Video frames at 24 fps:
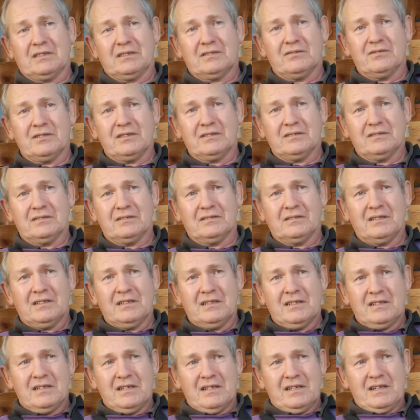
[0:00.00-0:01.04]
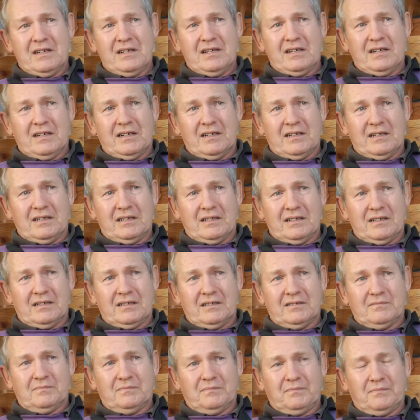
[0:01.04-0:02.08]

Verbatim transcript: I going to